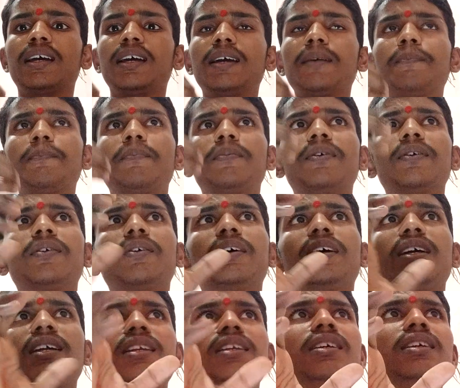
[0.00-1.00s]
if
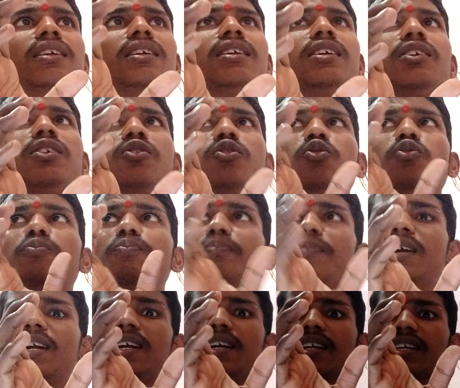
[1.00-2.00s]
any
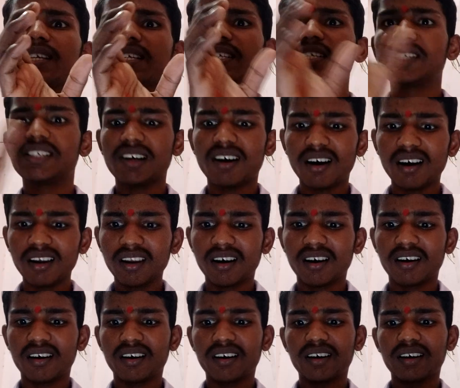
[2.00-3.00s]
equipment install
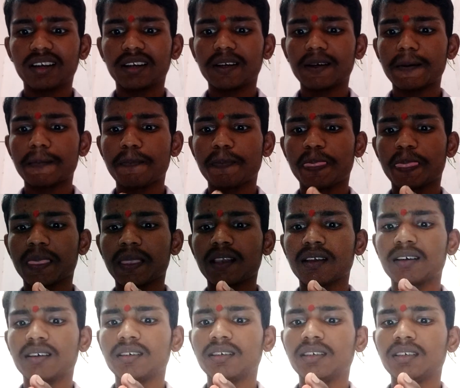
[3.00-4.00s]
or
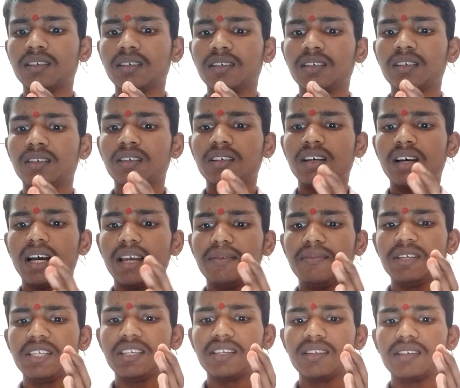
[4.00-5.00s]
I
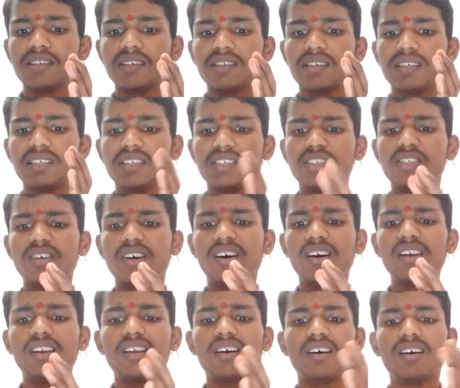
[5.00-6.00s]
mean
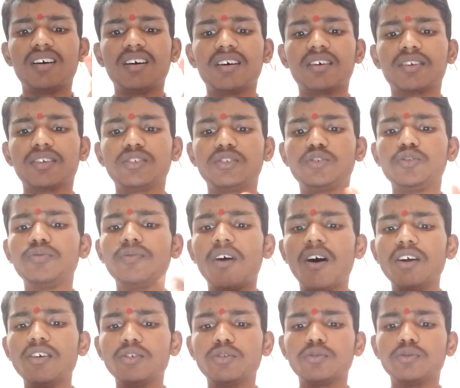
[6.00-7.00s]
install or you
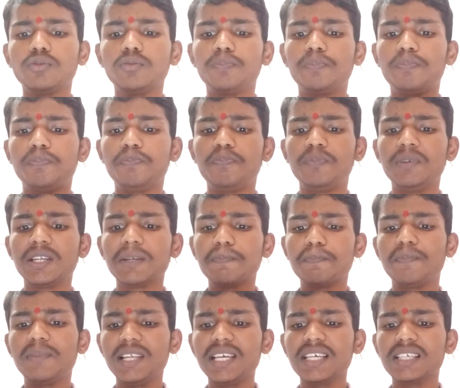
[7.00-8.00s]
want to
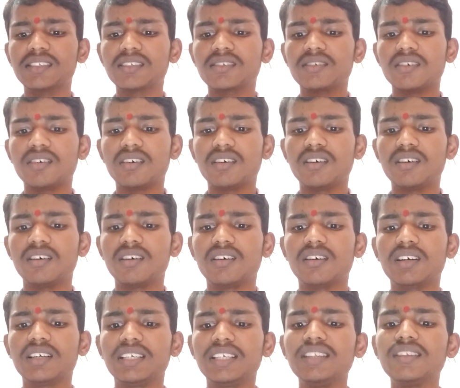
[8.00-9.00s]
replace
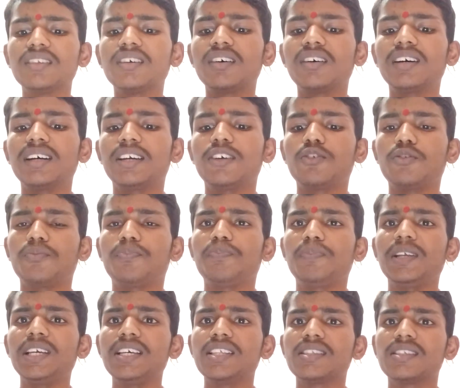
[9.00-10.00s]
in the
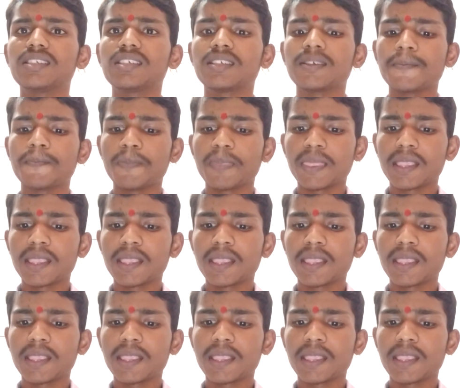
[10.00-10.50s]
aeroplanes